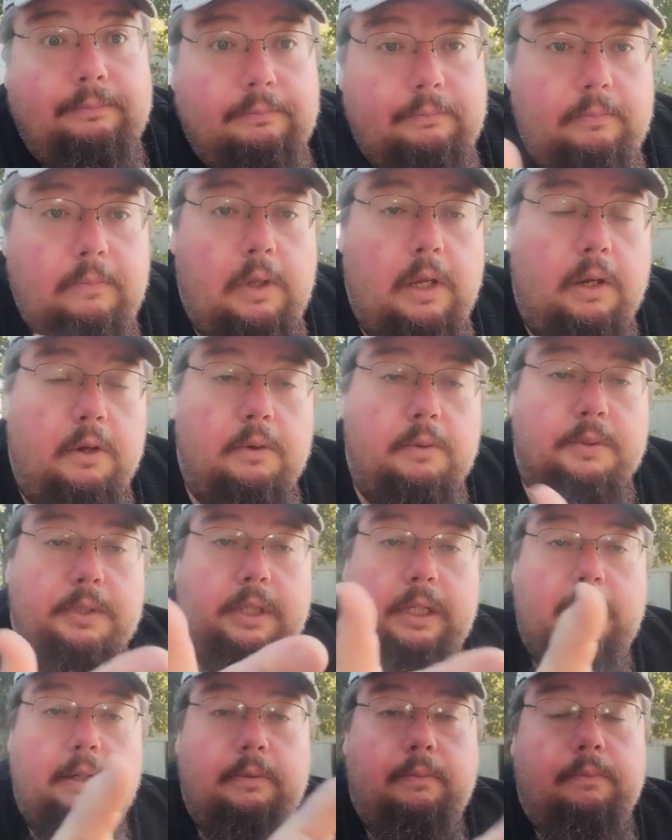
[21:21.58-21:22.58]
You know what I'm
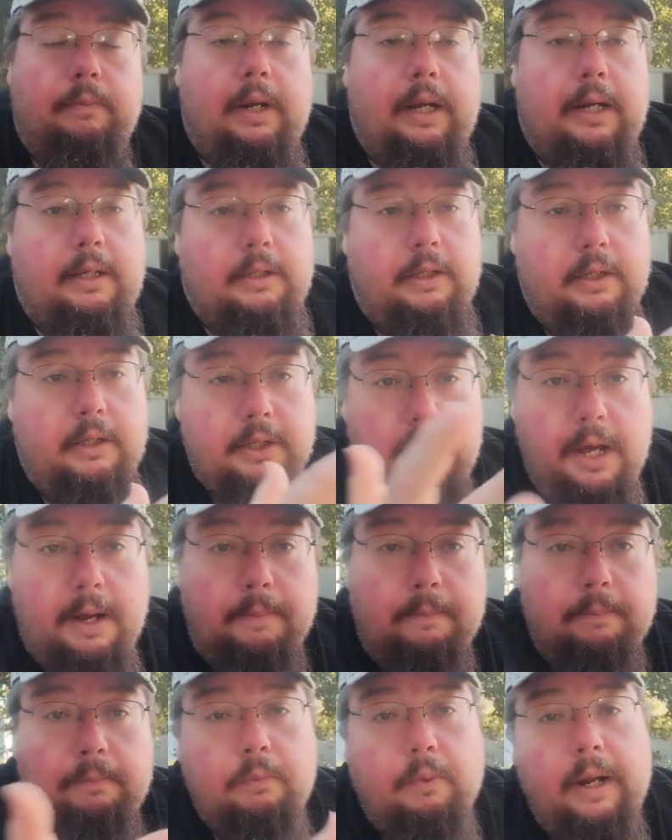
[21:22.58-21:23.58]
saying? Right. They're
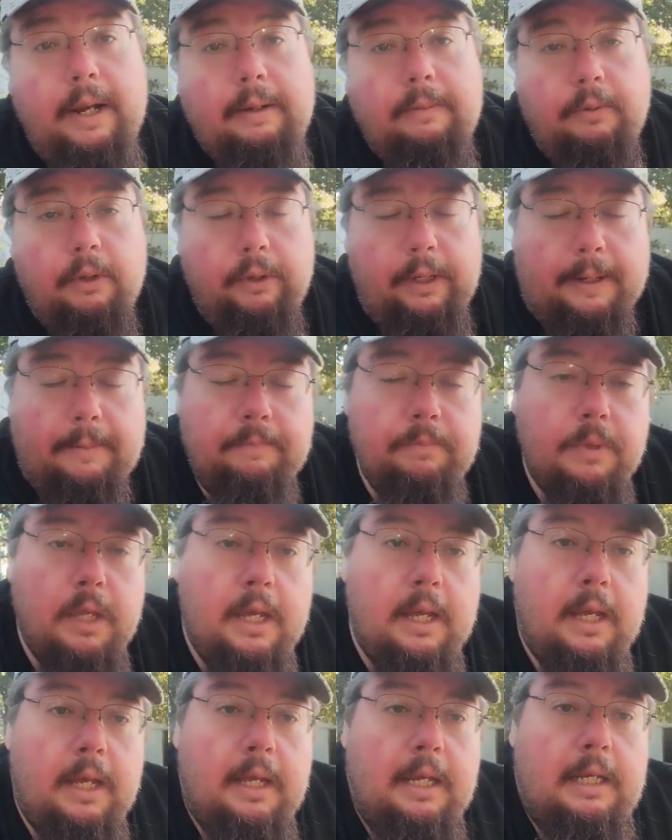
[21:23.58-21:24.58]
scum, right? Okay.
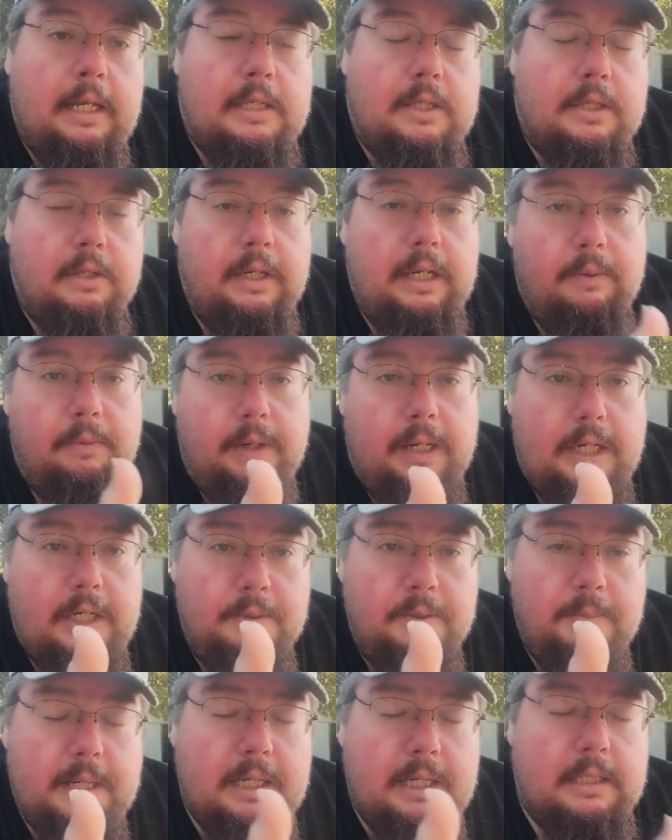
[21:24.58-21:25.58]
So anyway,
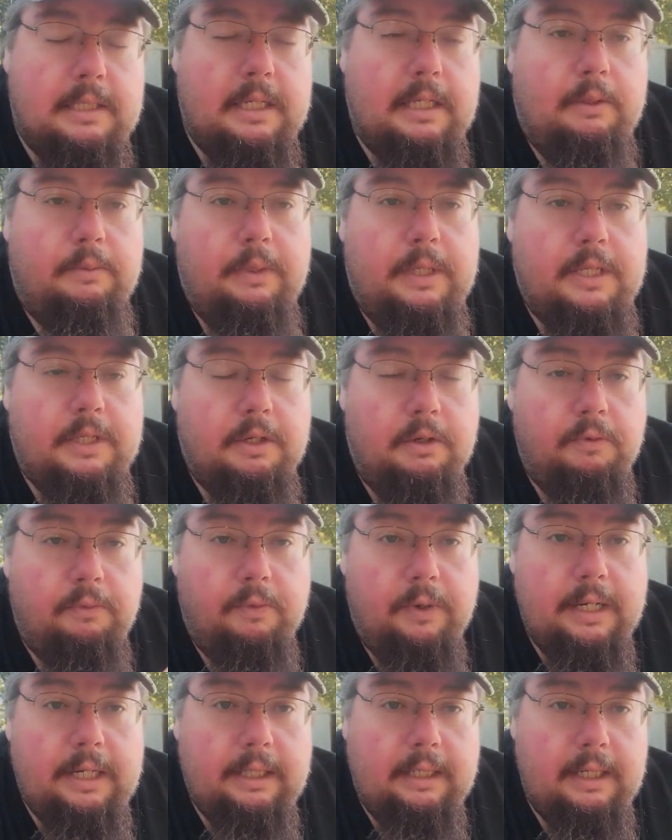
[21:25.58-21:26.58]
he's been a dickweed. So
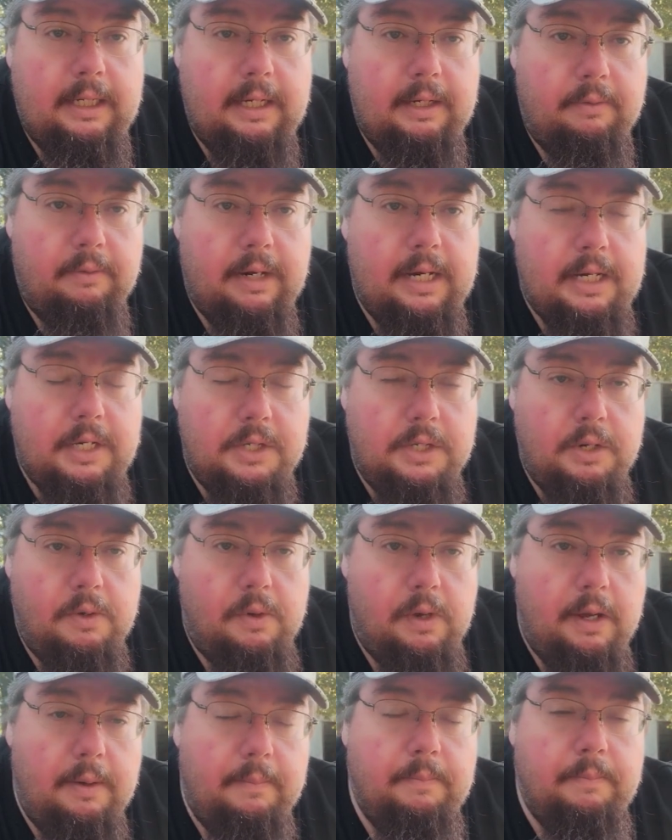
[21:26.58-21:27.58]
Frank and Ray
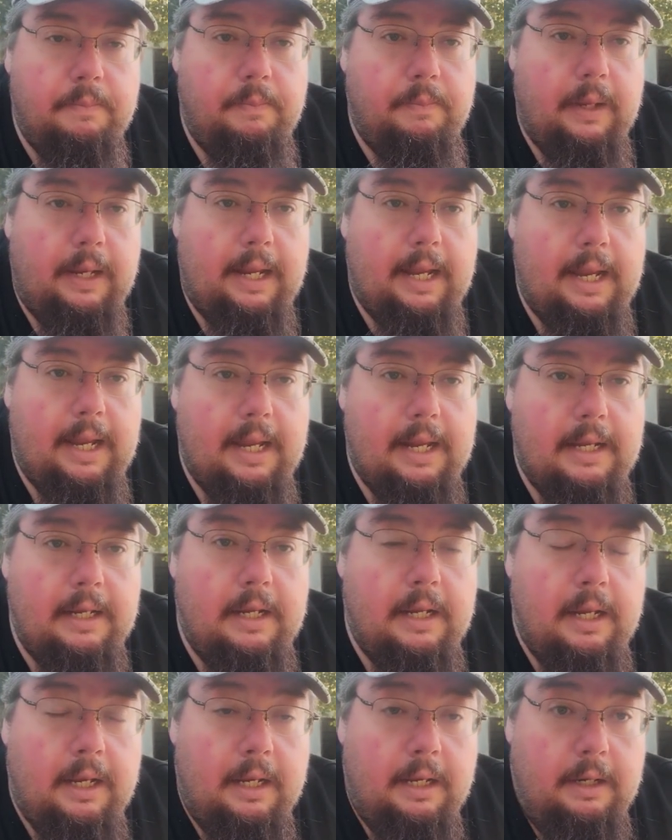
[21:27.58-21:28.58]
show up,
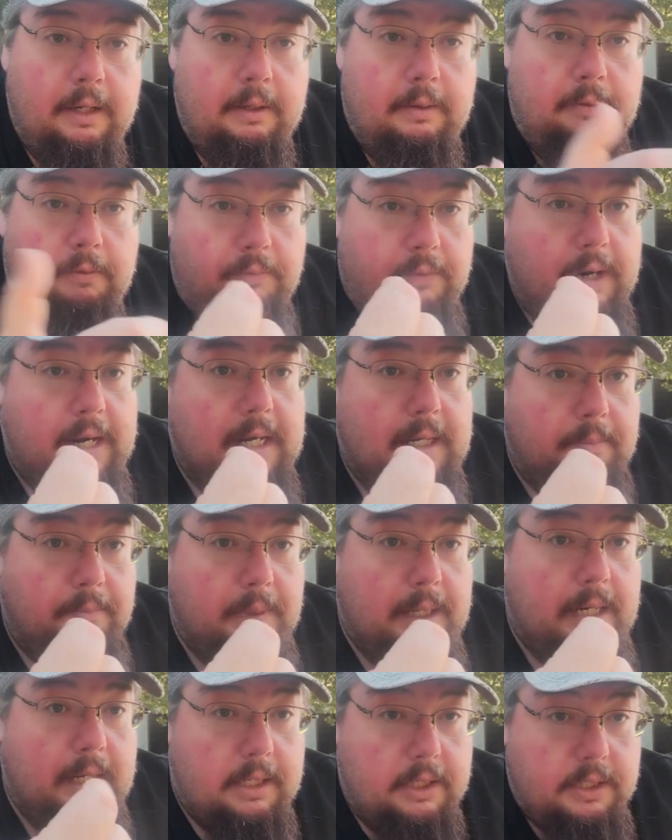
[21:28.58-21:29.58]
and Frank,
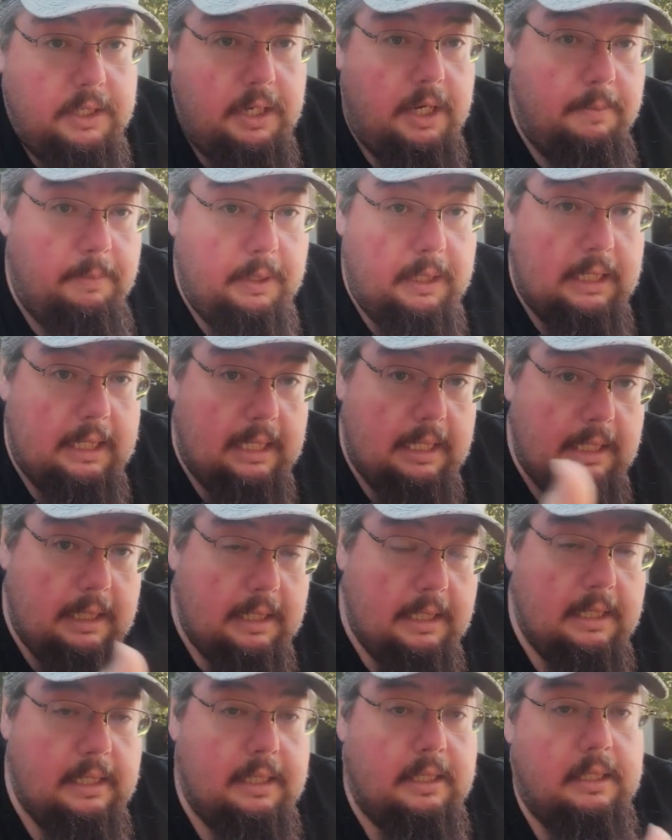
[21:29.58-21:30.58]
being the gentleman that
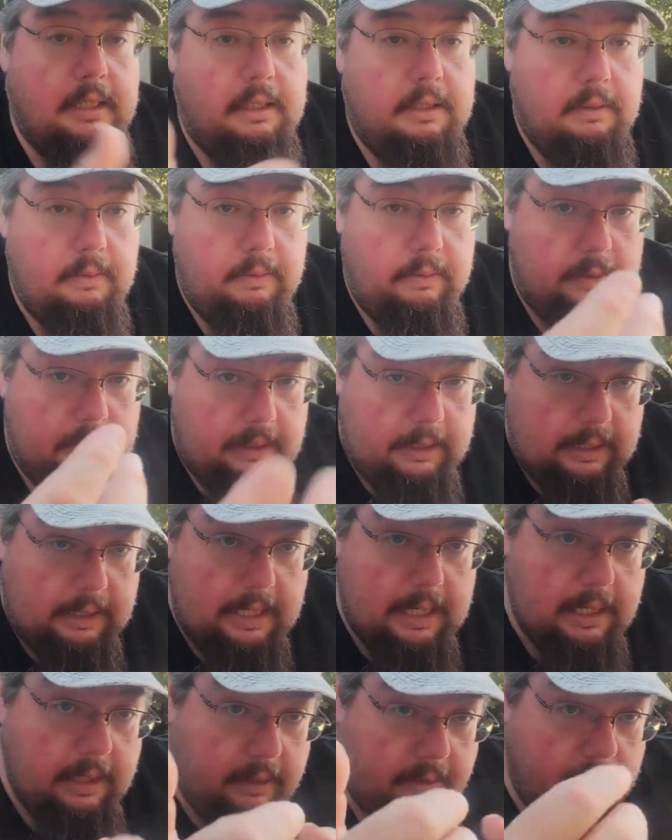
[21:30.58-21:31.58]
he is,
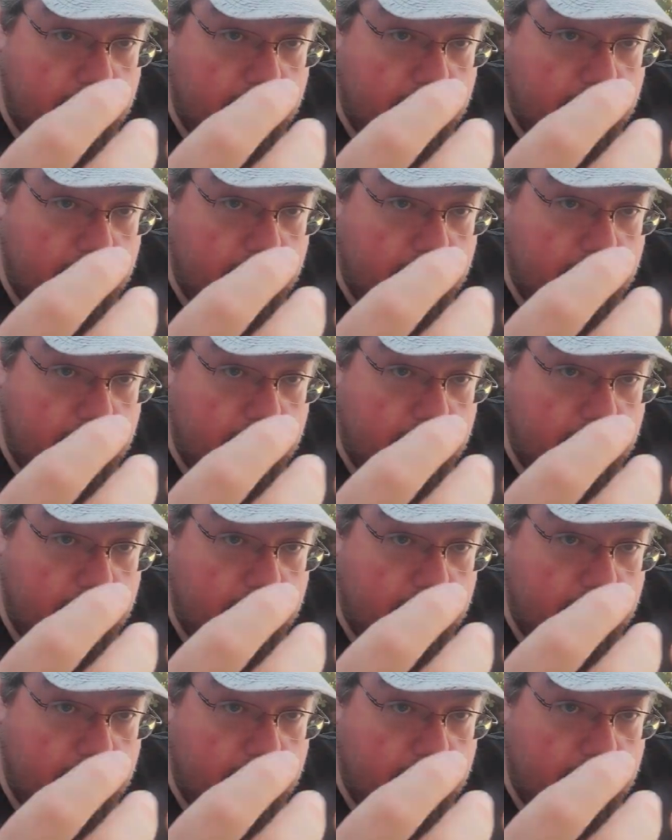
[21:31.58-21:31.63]
he,